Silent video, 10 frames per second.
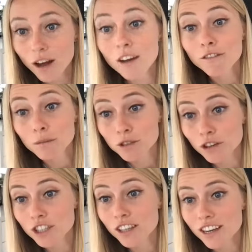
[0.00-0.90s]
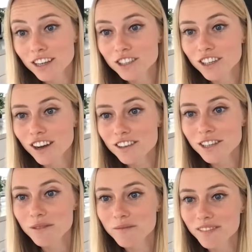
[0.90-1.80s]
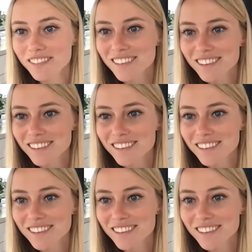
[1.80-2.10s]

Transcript: oh, from Georgia, the country. Awesome.